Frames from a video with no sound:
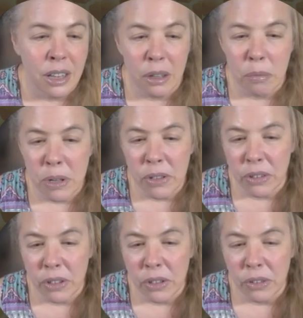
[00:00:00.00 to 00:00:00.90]
bees are
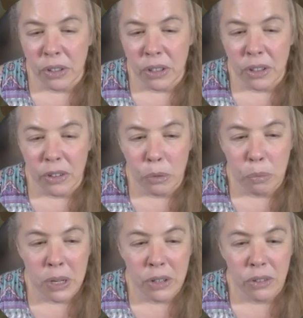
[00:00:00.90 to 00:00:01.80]
using the
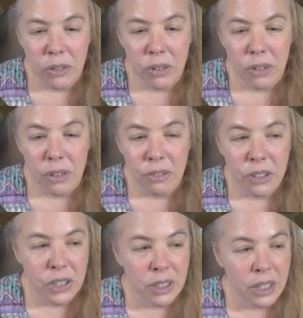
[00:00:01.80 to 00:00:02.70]
space
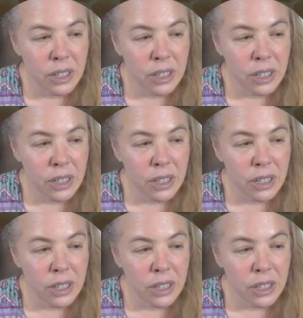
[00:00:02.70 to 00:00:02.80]
efficiently.